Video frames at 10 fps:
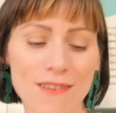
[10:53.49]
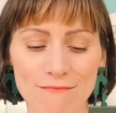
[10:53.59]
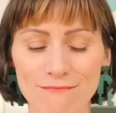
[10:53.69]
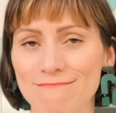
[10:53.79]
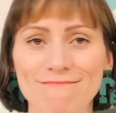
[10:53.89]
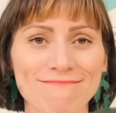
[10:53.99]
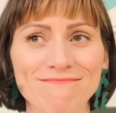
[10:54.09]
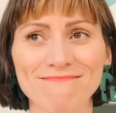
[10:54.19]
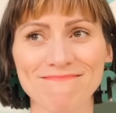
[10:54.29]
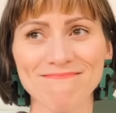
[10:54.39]
You did
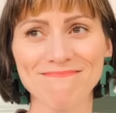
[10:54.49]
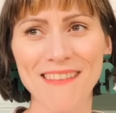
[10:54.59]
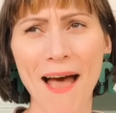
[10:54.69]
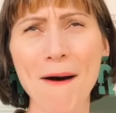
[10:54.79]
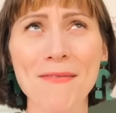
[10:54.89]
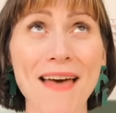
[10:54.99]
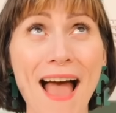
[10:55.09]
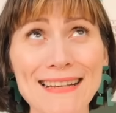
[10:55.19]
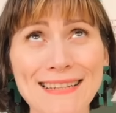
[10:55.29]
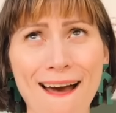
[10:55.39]
amazing.
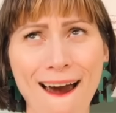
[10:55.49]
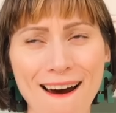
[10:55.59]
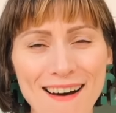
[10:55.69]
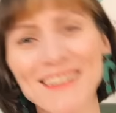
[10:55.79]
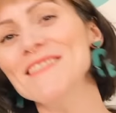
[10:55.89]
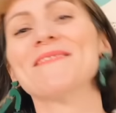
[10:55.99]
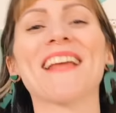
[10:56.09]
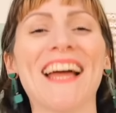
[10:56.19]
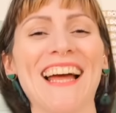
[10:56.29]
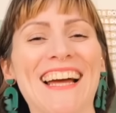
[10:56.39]
Oh,
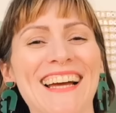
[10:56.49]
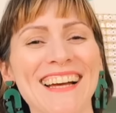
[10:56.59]
thanks, girl.